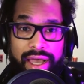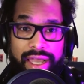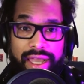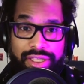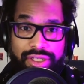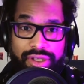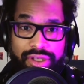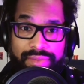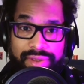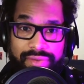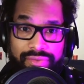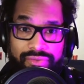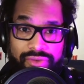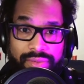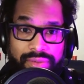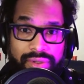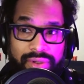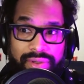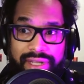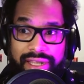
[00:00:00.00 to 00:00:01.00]
In terms of
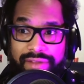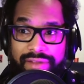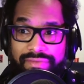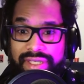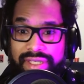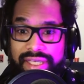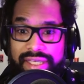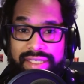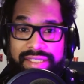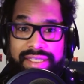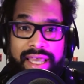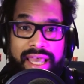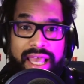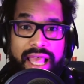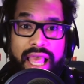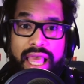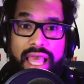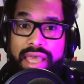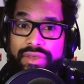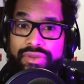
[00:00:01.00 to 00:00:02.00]
crypto and NFTs,
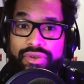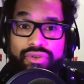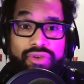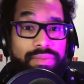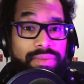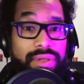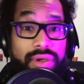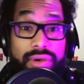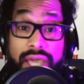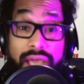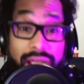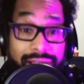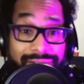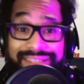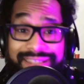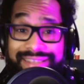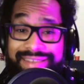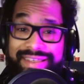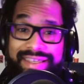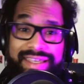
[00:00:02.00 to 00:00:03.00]
the
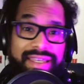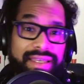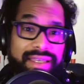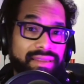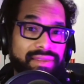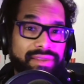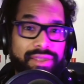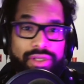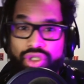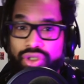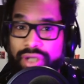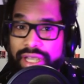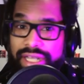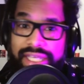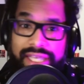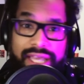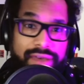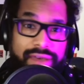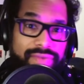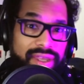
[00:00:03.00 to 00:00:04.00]
cryptocurrency, the
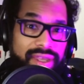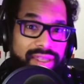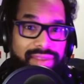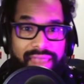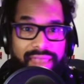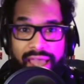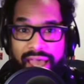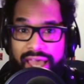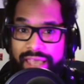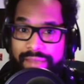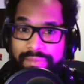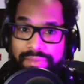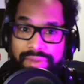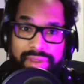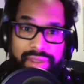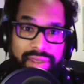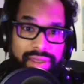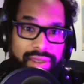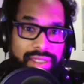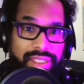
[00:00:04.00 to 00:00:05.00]
trading of it, the hype,
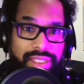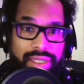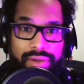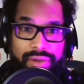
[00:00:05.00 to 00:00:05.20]
the